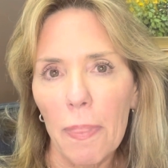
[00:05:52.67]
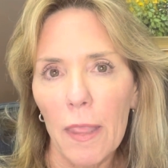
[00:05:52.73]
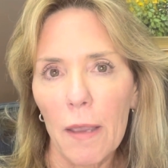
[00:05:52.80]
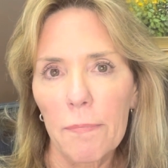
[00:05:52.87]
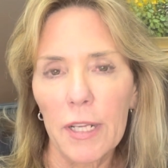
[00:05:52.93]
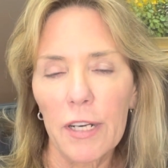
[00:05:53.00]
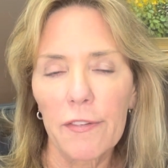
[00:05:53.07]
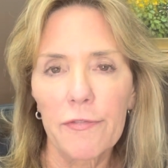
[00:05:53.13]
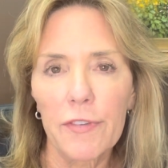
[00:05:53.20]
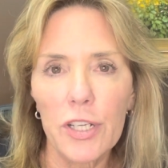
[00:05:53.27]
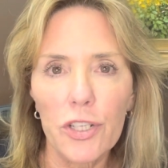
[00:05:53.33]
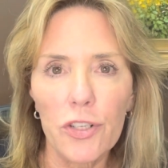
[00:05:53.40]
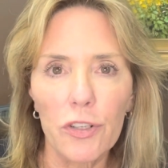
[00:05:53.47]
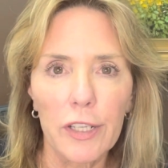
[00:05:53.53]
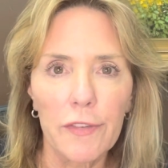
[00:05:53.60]

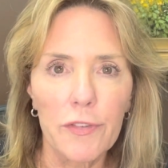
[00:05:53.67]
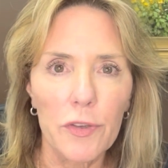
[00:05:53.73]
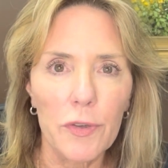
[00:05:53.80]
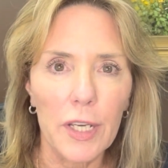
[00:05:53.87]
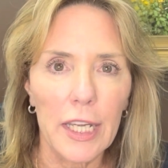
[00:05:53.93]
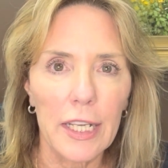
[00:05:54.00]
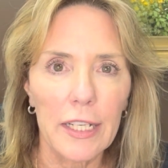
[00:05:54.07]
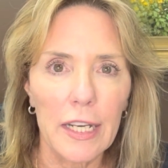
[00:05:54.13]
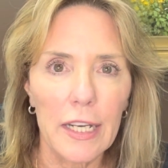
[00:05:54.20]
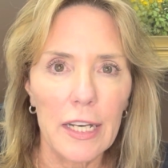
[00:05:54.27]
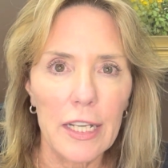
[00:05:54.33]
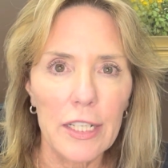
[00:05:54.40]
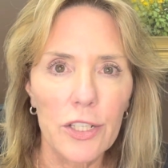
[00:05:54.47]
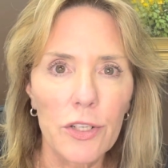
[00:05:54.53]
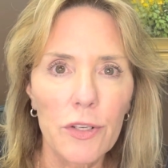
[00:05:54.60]
beneficial if you can
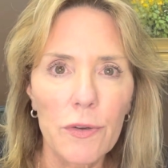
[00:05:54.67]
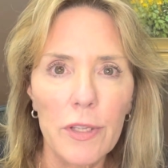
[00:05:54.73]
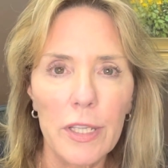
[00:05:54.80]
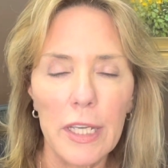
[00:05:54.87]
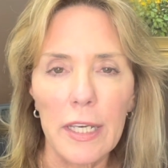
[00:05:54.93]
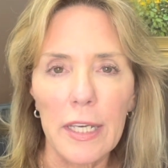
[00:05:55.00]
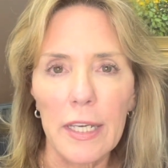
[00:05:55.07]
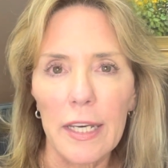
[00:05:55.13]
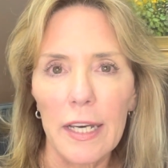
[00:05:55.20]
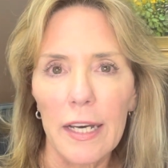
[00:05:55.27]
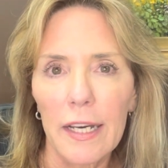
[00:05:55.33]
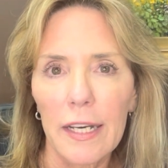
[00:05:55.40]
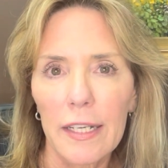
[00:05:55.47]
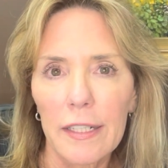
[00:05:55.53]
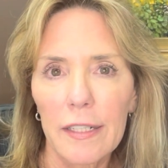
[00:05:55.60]
do
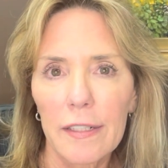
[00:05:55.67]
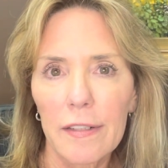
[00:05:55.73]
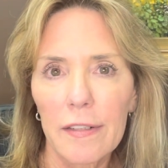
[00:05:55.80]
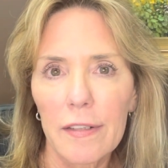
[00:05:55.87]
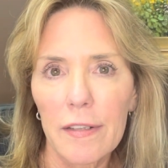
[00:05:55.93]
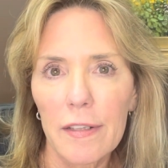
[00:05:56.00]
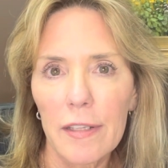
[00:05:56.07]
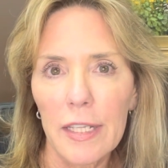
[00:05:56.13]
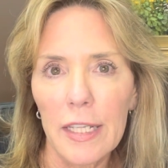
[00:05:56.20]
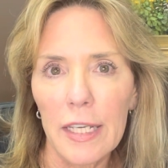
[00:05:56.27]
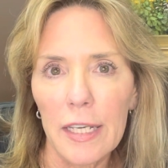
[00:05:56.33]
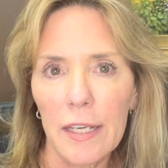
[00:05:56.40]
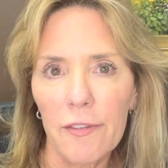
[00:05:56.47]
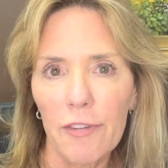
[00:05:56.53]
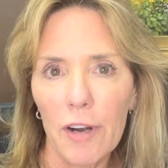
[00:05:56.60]

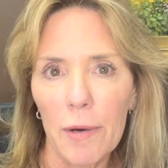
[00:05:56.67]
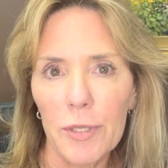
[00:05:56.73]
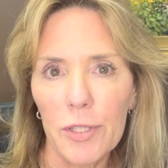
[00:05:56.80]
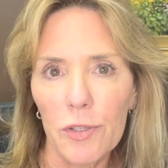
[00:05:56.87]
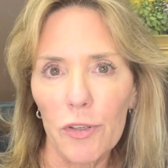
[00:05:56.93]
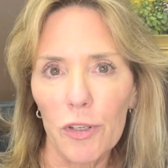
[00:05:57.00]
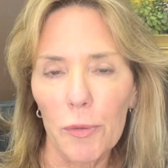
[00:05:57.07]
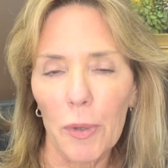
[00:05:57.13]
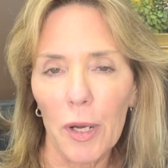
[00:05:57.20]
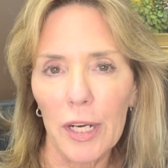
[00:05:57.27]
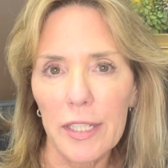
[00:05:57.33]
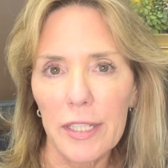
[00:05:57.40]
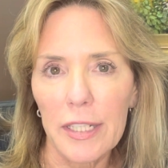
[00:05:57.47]
the pharmaceutical products,